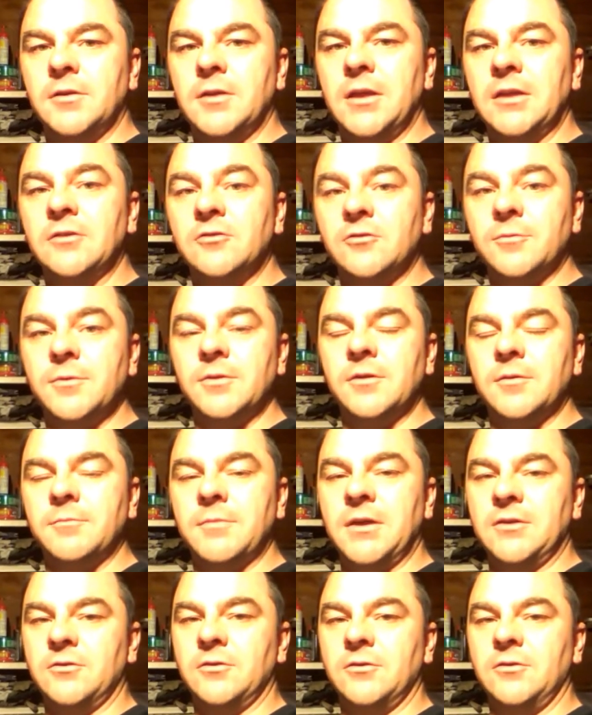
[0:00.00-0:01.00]
instrument that
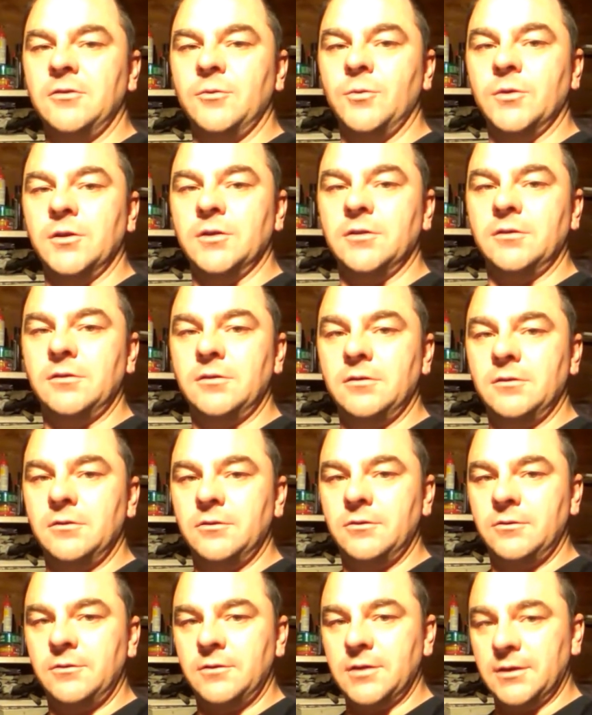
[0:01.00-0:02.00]
measures, you want to
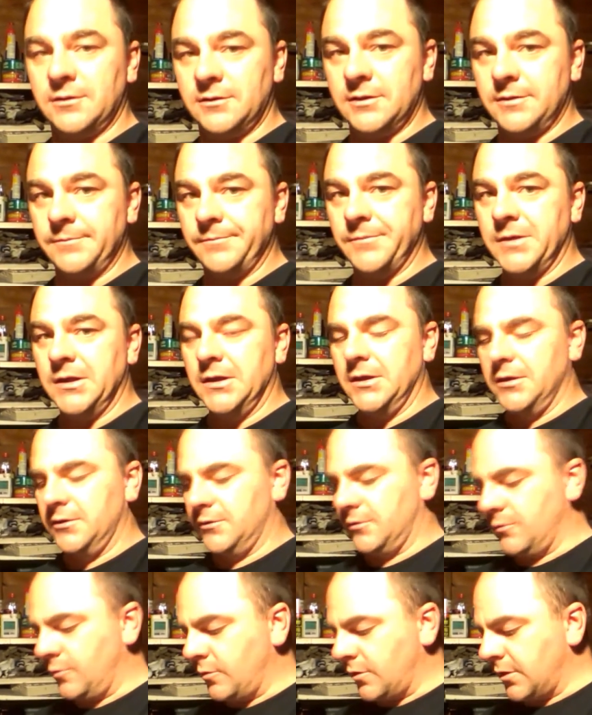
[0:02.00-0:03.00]
test it.
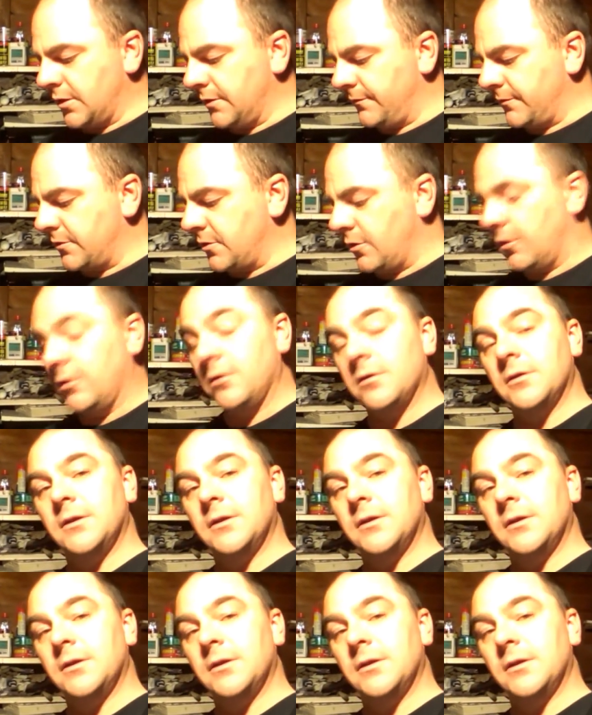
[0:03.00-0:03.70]
So what I've got